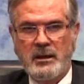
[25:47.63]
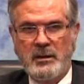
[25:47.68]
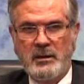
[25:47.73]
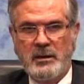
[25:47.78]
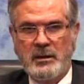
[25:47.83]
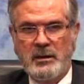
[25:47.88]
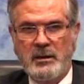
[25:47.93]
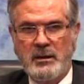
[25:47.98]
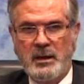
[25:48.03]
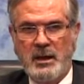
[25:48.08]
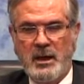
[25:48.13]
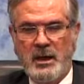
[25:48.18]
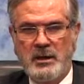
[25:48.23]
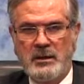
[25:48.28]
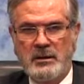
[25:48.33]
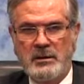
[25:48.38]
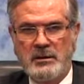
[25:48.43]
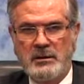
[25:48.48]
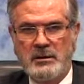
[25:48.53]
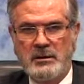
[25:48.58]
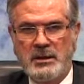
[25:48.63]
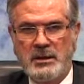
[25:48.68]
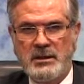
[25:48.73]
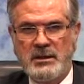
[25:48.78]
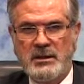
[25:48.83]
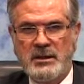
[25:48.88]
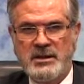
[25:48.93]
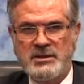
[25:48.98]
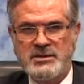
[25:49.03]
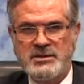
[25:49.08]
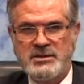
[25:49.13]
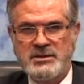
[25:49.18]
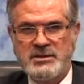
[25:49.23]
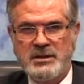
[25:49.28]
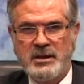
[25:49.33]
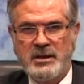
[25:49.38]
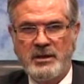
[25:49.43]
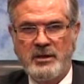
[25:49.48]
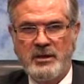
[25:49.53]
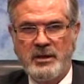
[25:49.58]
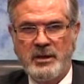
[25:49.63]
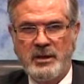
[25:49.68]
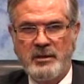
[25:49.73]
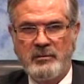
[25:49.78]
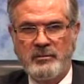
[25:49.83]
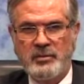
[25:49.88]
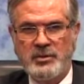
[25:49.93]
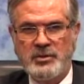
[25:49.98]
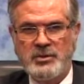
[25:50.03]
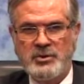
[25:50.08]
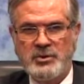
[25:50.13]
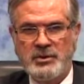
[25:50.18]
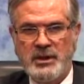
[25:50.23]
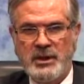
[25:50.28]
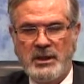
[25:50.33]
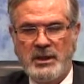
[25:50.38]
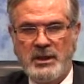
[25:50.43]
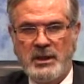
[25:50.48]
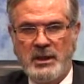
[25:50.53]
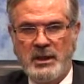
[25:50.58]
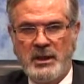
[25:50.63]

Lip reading: and I didn't necessarily appreciate